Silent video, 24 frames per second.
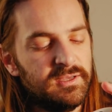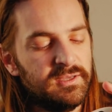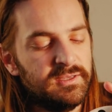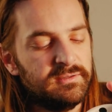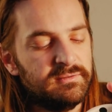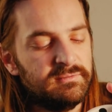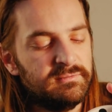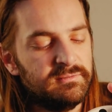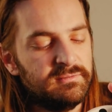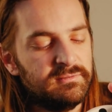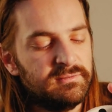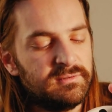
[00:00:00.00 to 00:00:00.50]

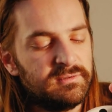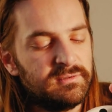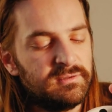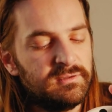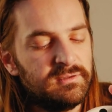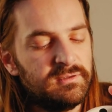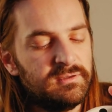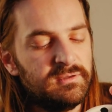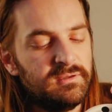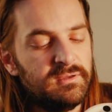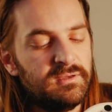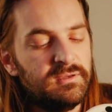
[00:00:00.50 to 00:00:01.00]
and
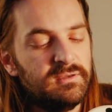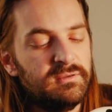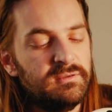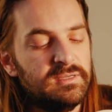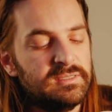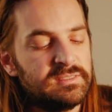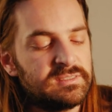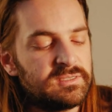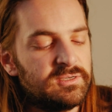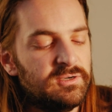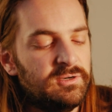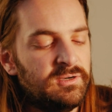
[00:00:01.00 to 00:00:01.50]

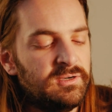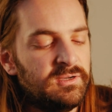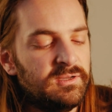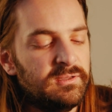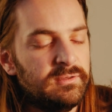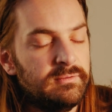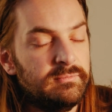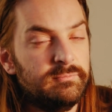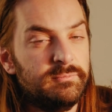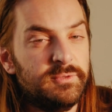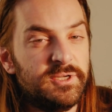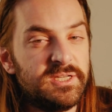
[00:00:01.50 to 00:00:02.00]
it's
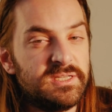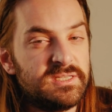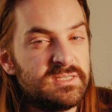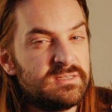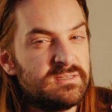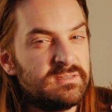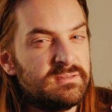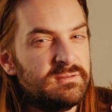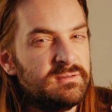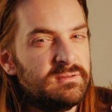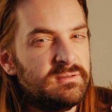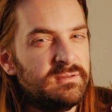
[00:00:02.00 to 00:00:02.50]
gone, but it's
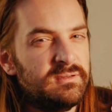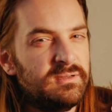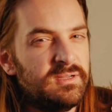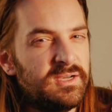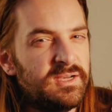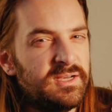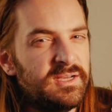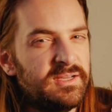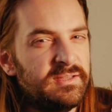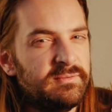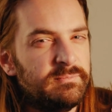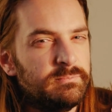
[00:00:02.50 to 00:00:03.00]

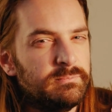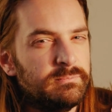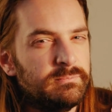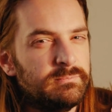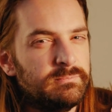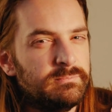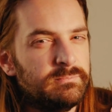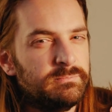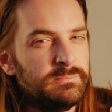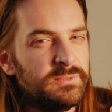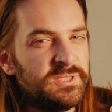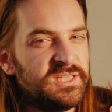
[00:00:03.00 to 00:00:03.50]
not
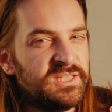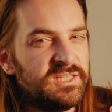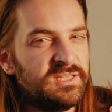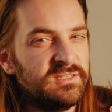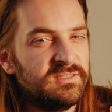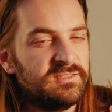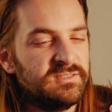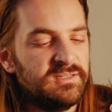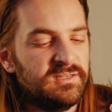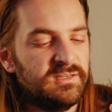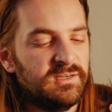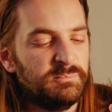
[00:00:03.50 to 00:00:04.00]

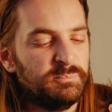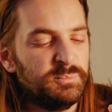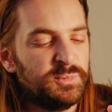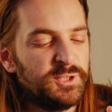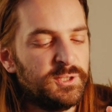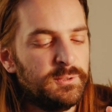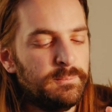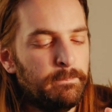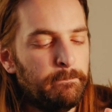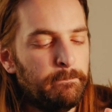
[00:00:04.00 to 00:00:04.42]
plugged up.